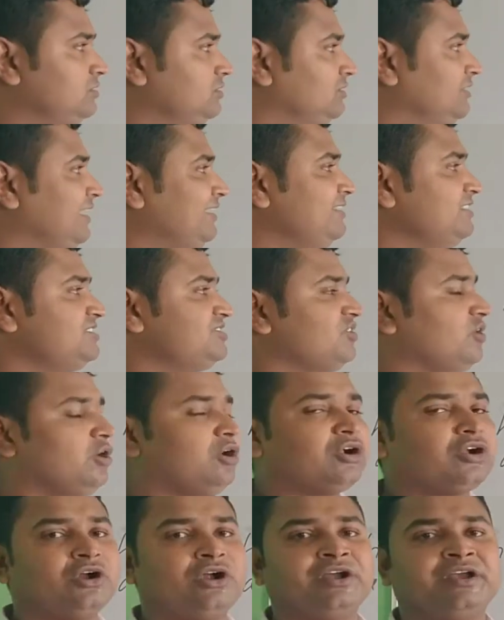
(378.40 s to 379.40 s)
that is
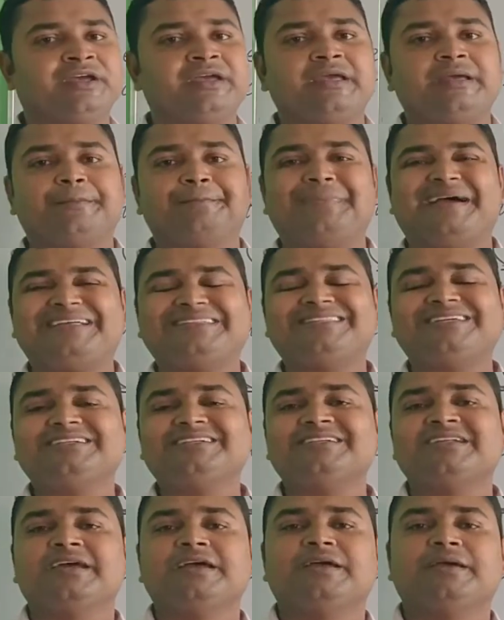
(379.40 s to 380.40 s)
occurred by
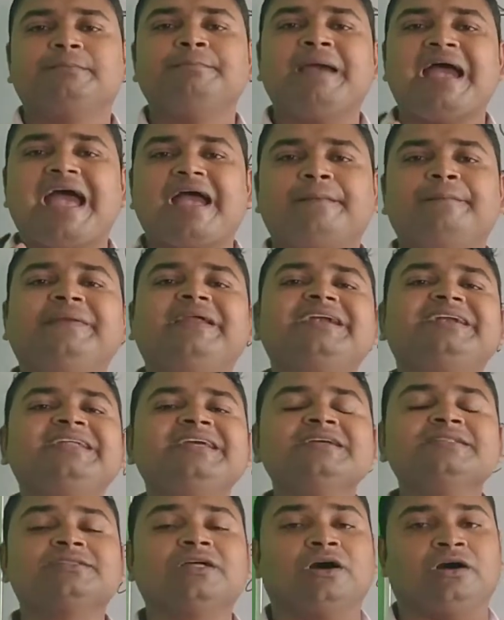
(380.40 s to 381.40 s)
that
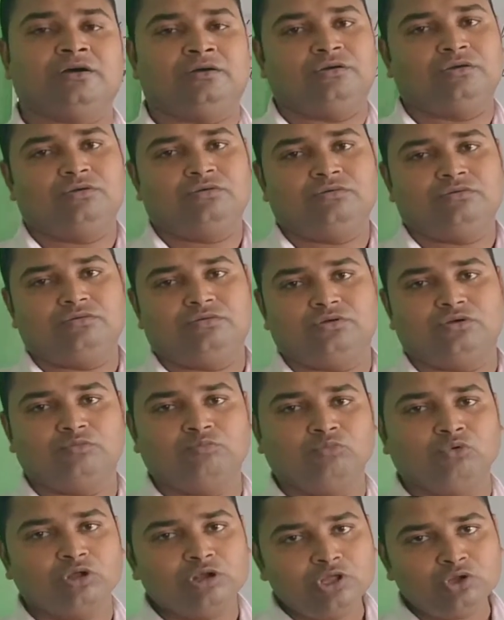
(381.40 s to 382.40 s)
vibrating the
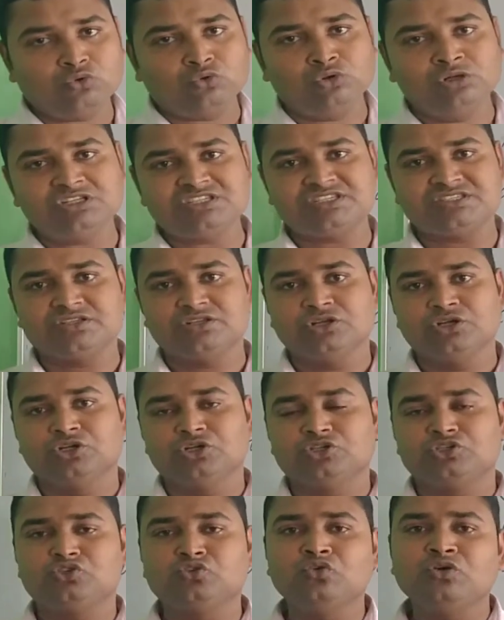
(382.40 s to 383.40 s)
molecules
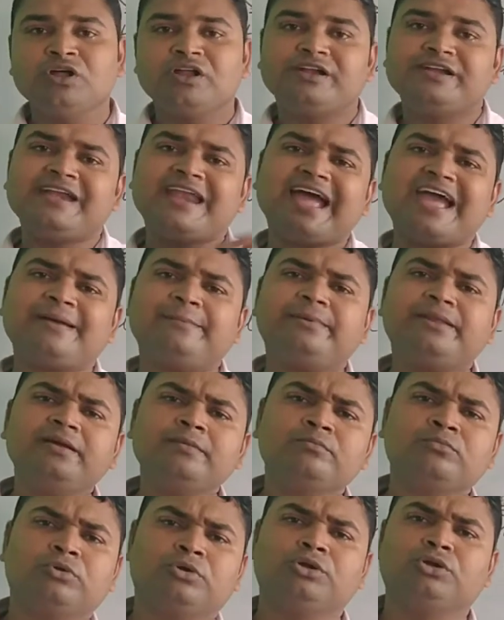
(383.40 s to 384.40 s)
to
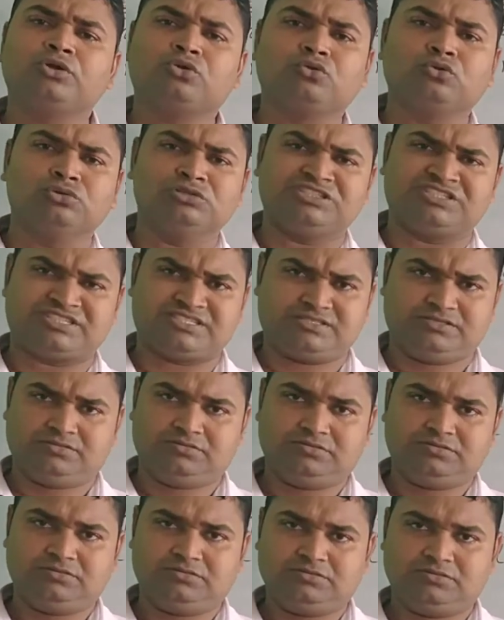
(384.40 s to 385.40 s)
neighboring molecules.
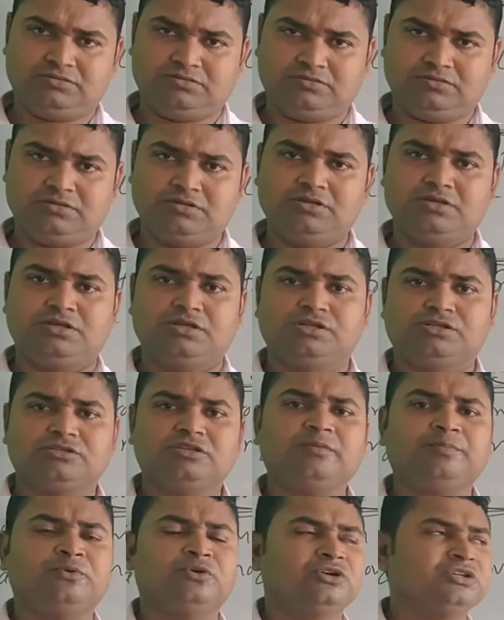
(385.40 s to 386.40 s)

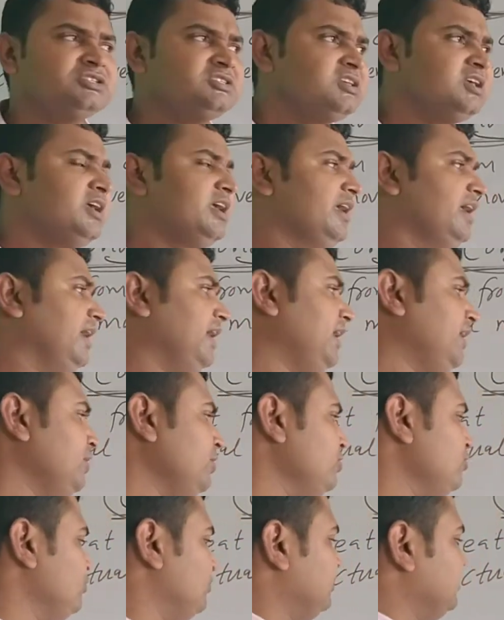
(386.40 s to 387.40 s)
Suppose here
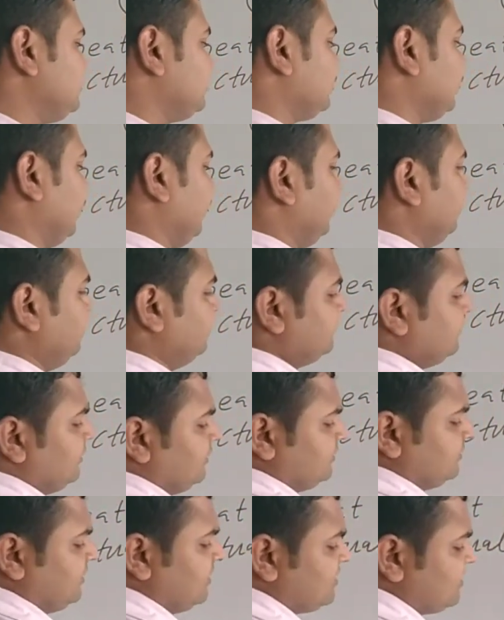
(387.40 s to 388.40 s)
you will see
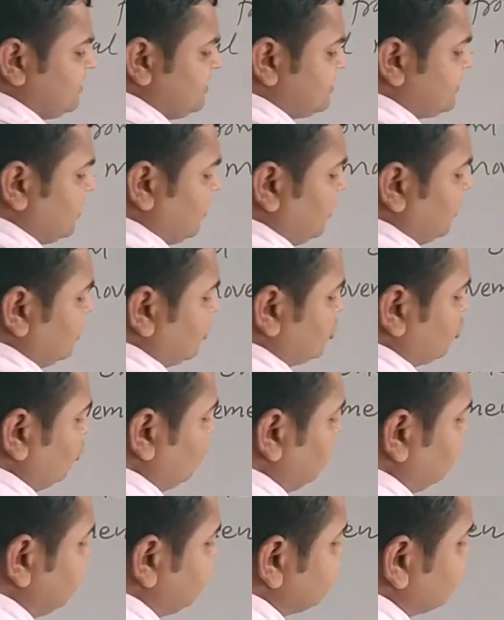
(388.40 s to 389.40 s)
this is the
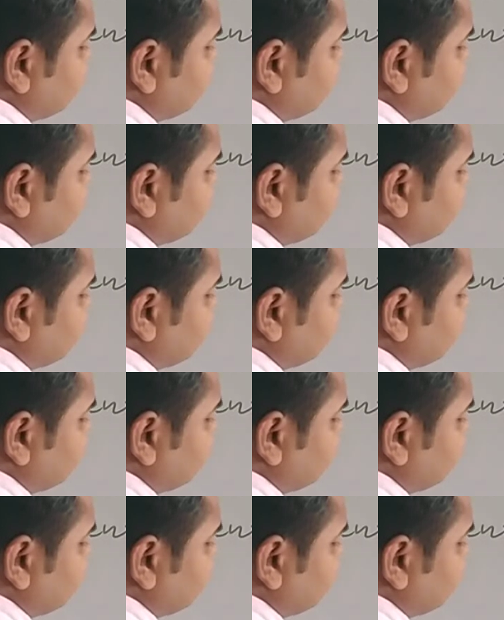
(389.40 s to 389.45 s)
solid